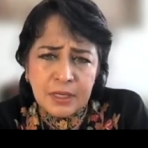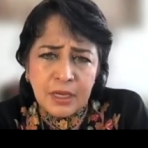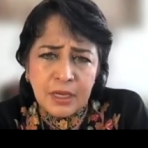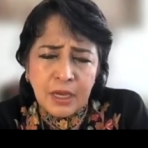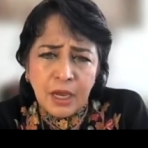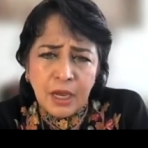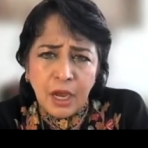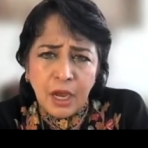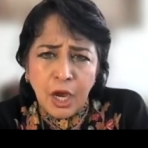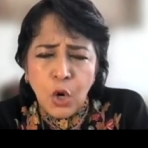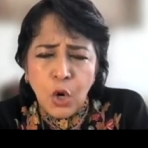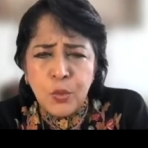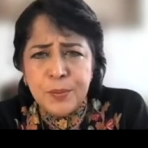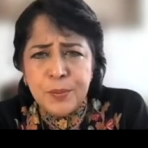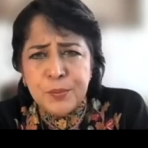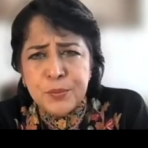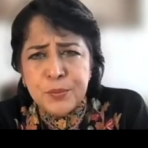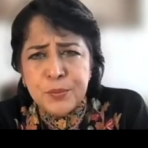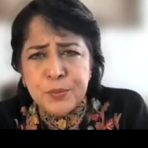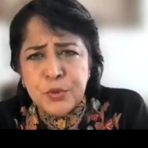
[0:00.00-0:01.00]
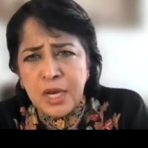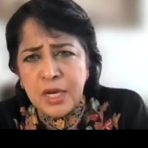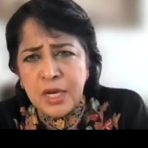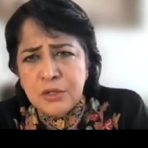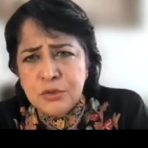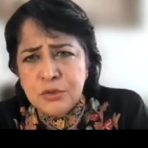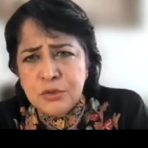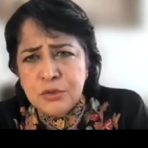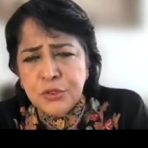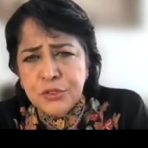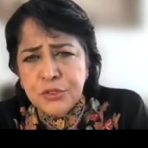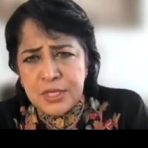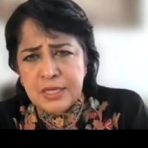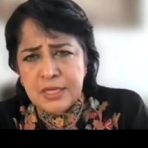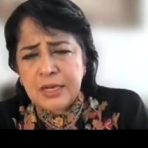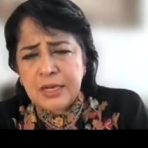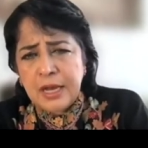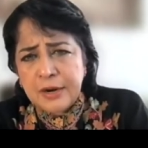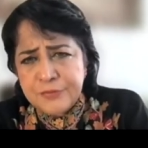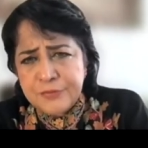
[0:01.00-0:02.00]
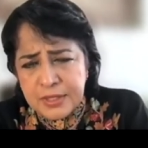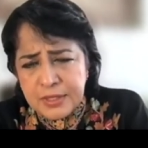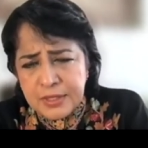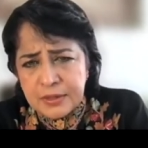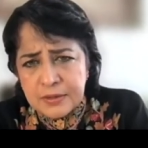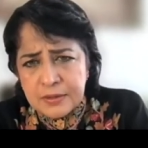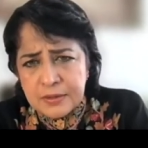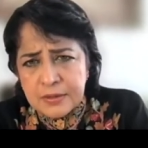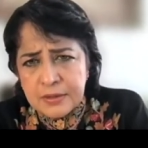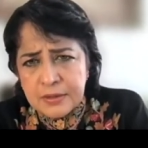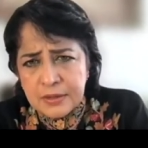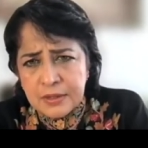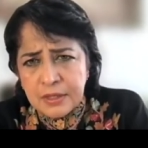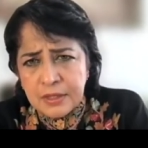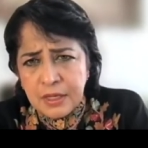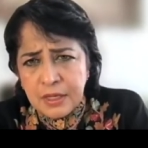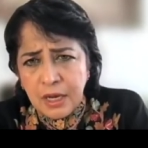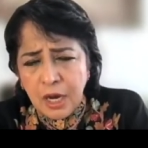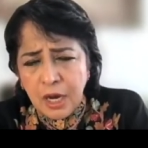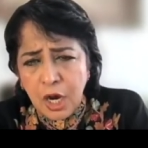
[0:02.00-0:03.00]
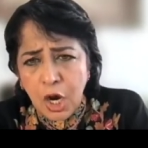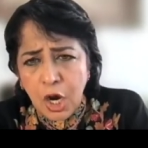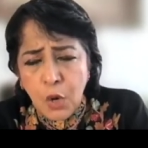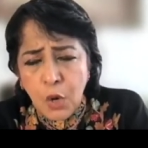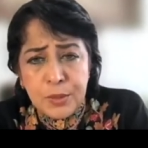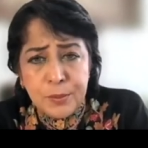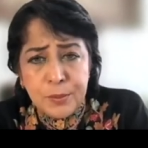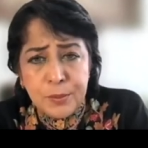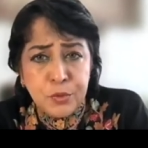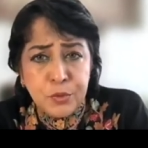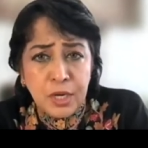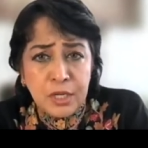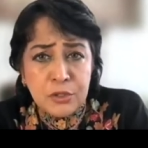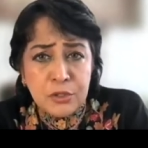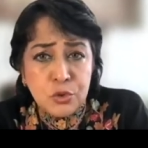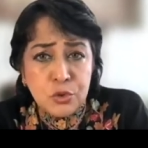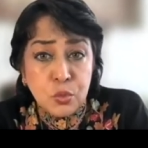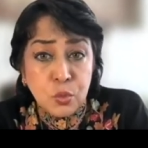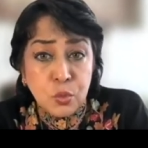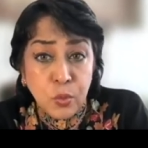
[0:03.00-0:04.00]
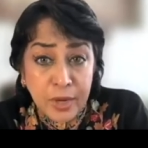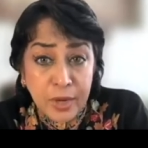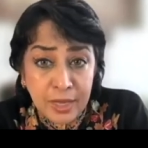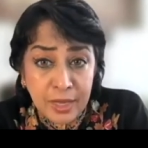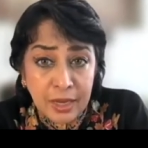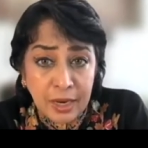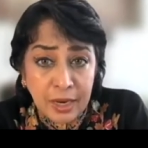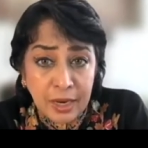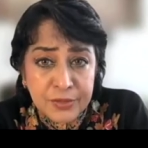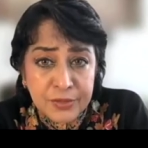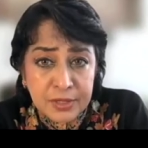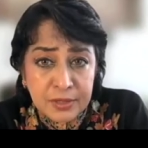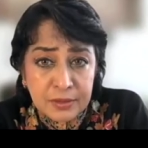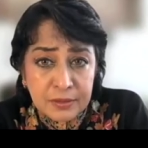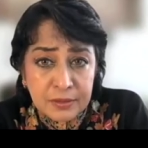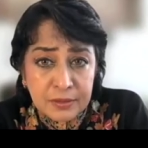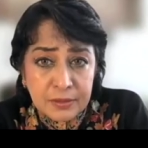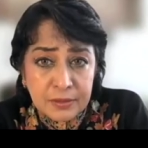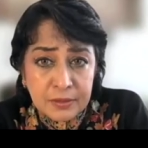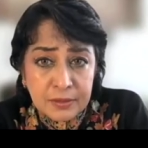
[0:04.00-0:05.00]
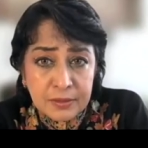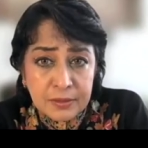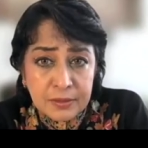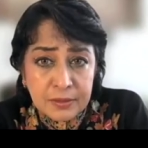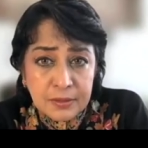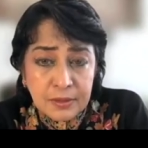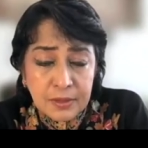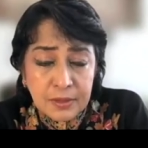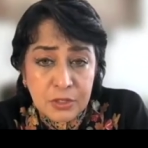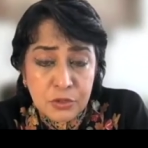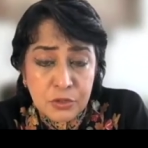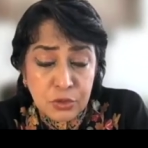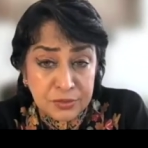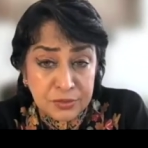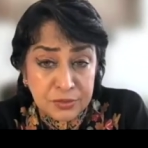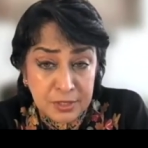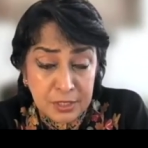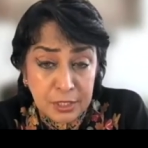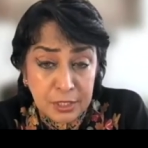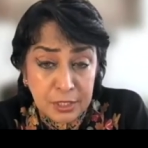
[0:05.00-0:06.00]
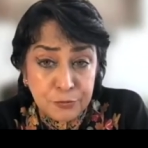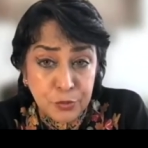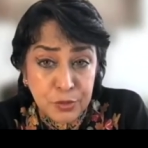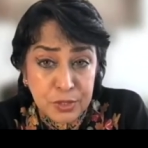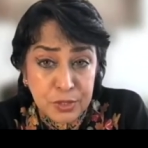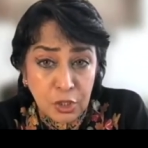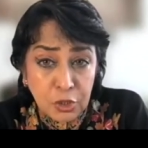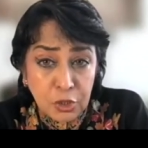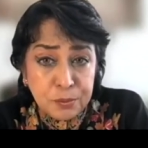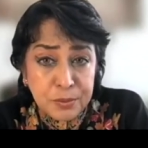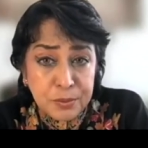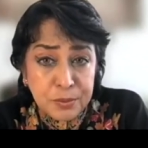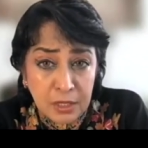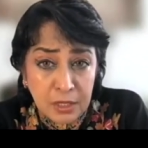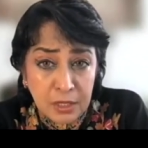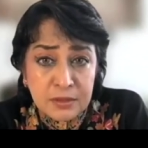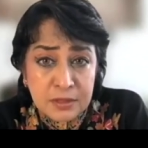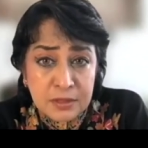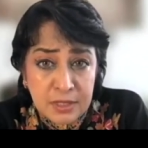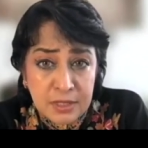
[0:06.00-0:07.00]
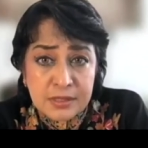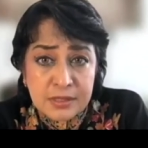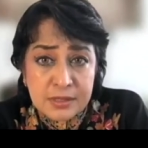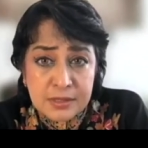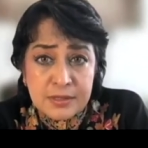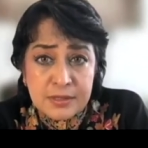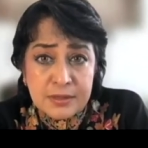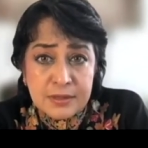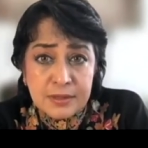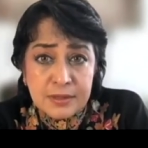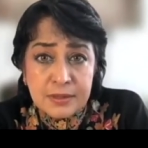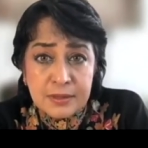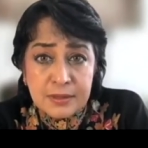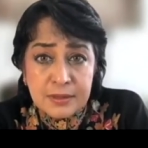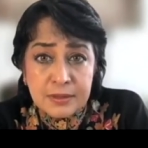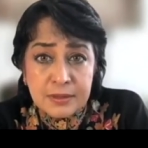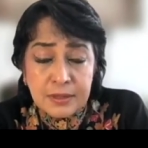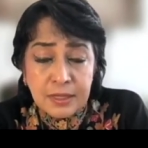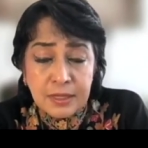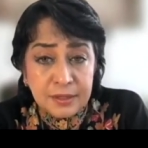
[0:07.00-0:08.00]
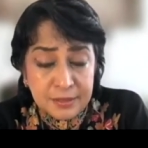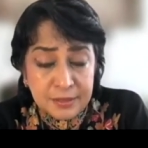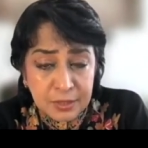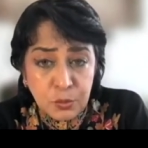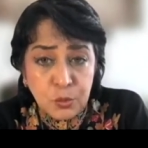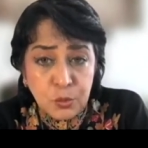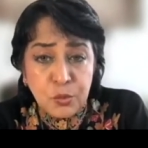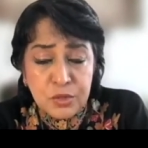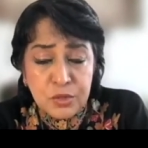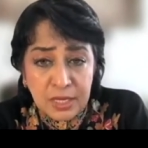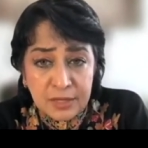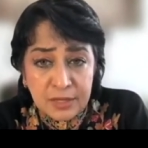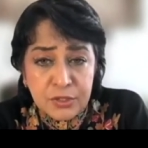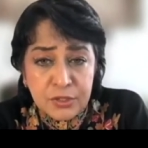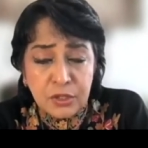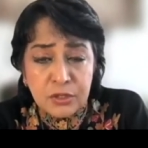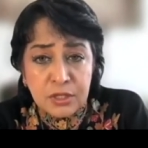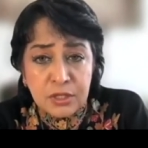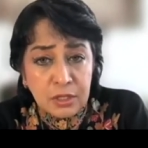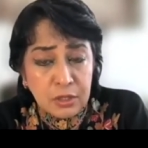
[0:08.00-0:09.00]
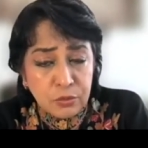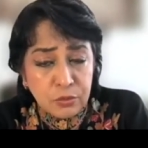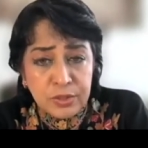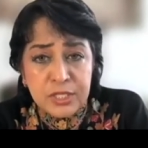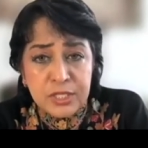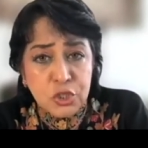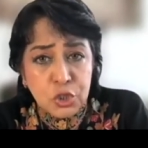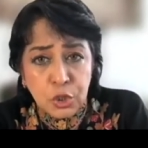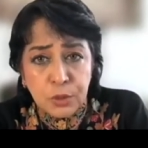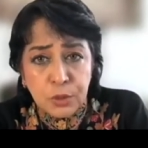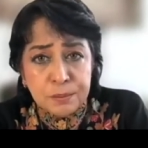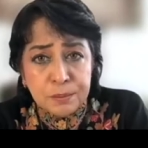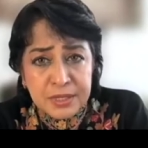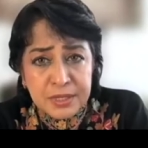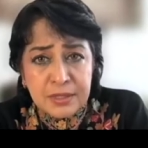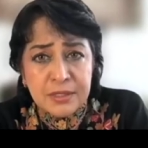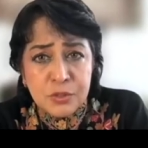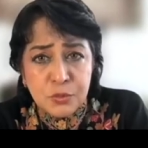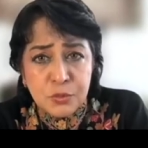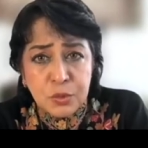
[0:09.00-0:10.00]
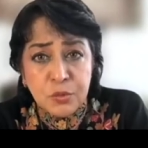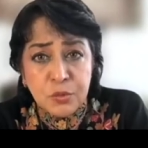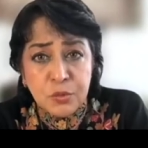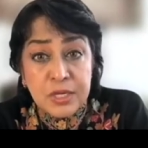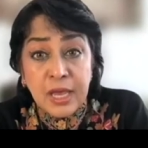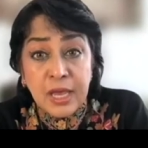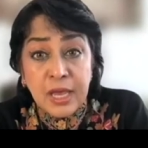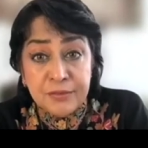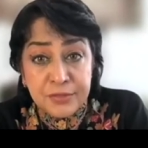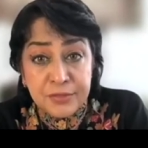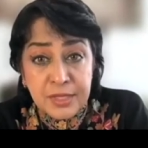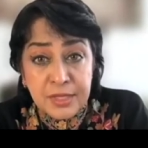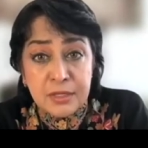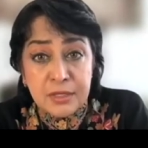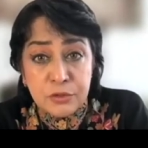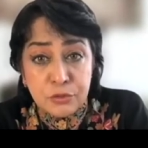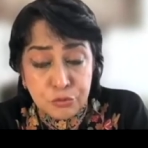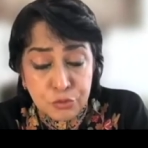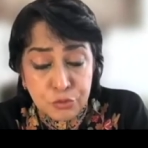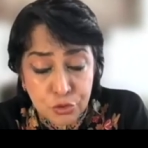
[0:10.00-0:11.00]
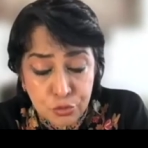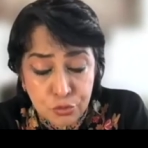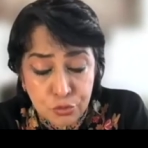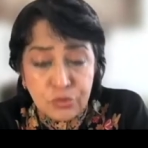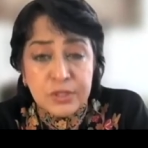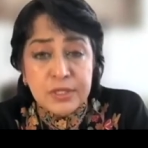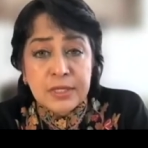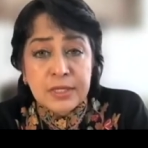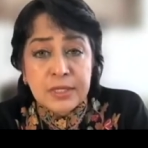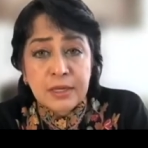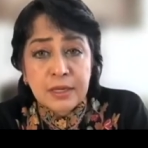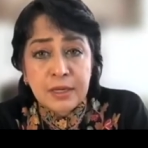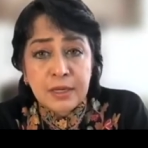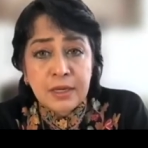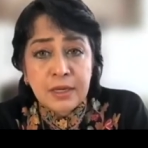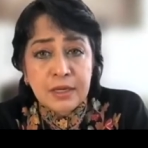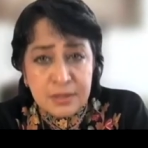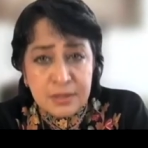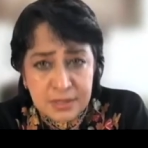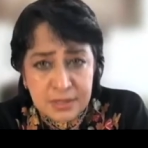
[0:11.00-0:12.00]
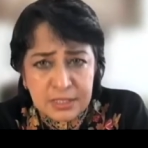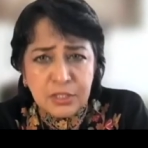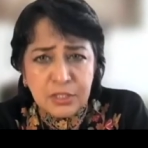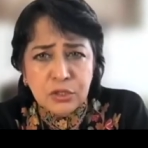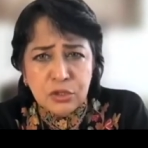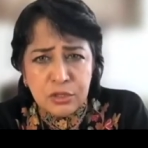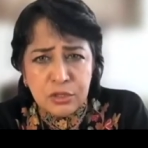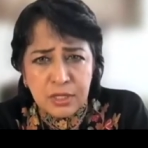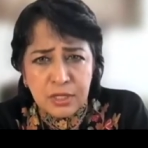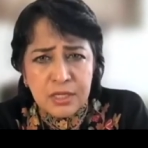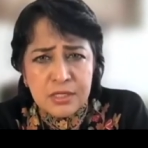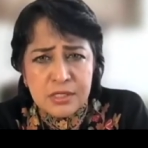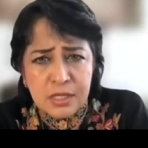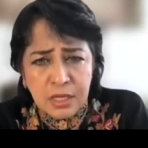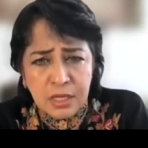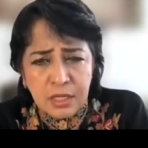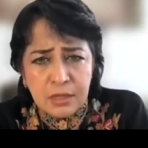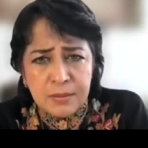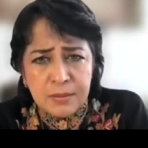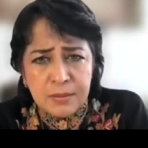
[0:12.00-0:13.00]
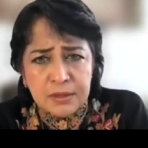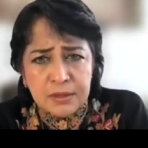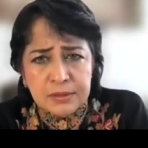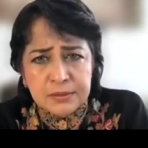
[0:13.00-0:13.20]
Are we proud to think African? Are we proud to wear African? So I think if we got beyond this, I think we would have done a great job because we would have then truly decolonized our mind.